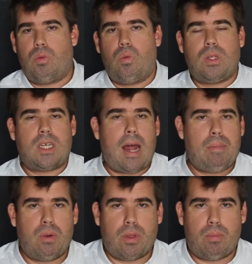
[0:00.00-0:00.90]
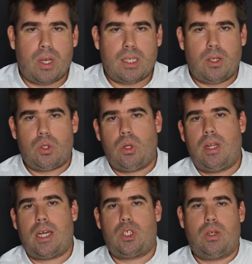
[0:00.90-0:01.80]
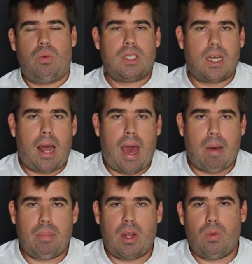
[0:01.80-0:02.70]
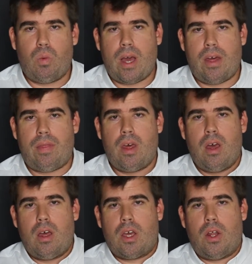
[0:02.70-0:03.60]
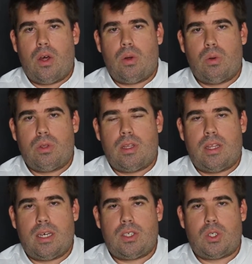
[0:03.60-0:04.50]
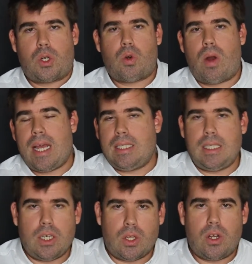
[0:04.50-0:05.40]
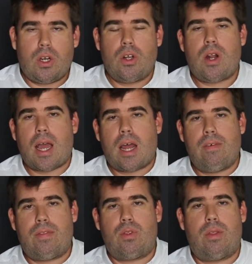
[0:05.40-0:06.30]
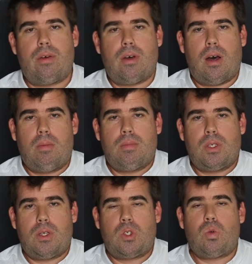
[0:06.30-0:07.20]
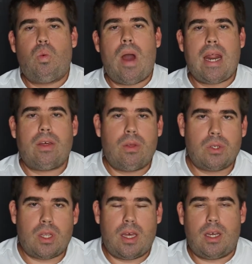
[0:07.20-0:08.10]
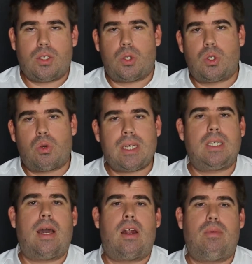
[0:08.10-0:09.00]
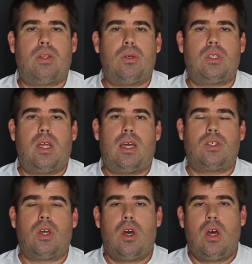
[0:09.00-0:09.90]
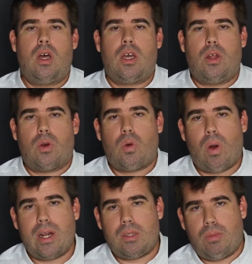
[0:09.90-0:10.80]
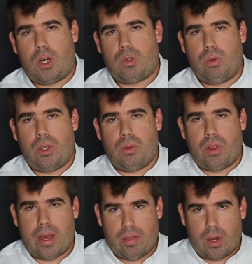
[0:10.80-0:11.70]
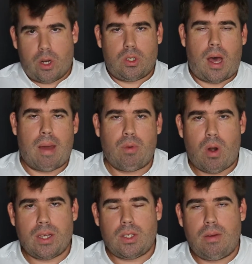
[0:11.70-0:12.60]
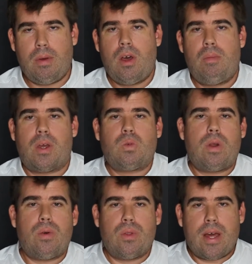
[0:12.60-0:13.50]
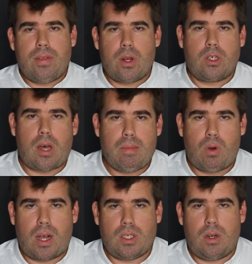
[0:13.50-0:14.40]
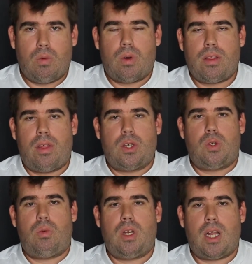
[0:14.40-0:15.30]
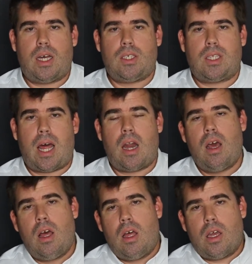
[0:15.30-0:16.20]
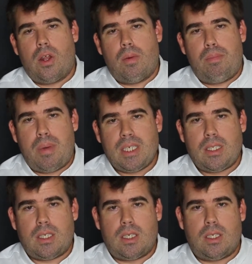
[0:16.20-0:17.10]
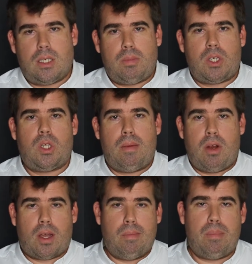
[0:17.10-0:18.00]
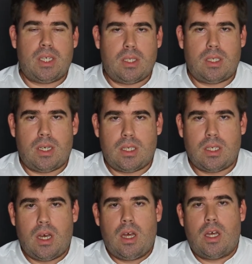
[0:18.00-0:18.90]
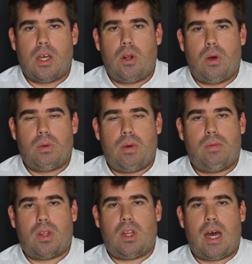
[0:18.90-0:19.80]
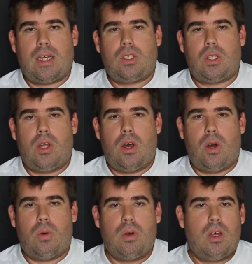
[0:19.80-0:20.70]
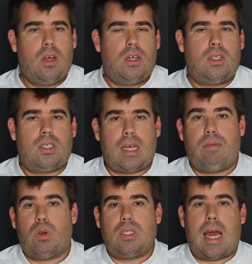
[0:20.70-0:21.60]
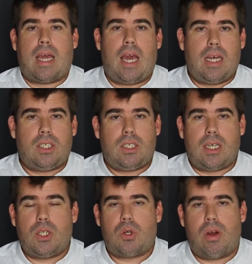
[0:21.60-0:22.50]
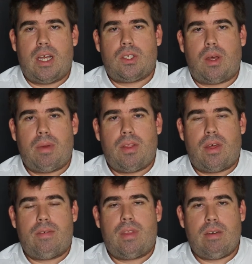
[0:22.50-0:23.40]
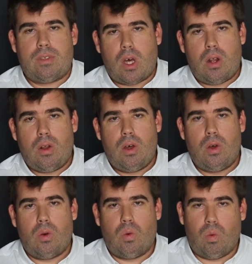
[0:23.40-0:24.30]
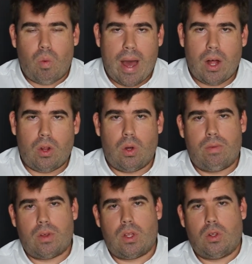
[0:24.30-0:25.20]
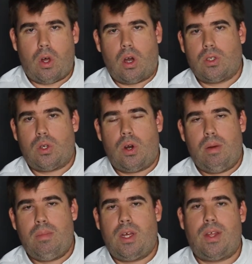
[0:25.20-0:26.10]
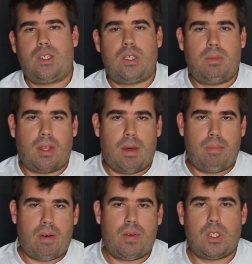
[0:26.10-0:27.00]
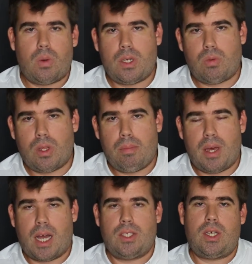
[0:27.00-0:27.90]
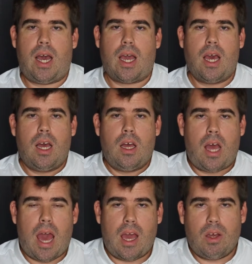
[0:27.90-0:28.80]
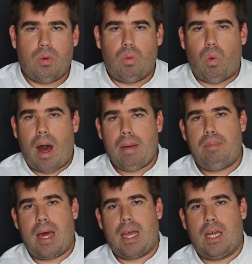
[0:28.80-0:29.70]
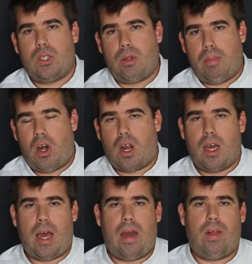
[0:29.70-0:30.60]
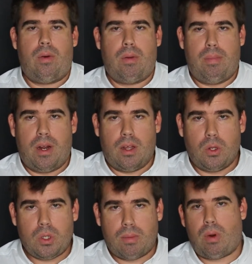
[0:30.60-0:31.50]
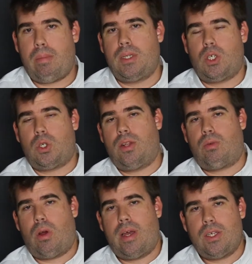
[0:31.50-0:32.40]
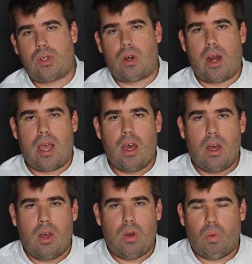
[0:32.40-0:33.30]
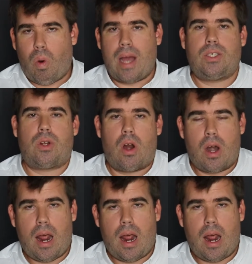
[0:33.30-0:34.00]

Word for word: what's going to happen with the presidential election? What's going to happen with, you know, this trade deal? You're not going to sweating those things or stressing out about those things, you know, quite as much when you lengthen your time horizon. Because when you lengthen your time horizon, one of the things you realize is that, you know, businesses, especially American businesses, you know, over the last, you know, several decades, centuries, I mean, they've done well over the long term, and that's something that Buffett's always really big on saying, hey, why bet against America? Hey, that would have been a losing proposition throughout history. Why start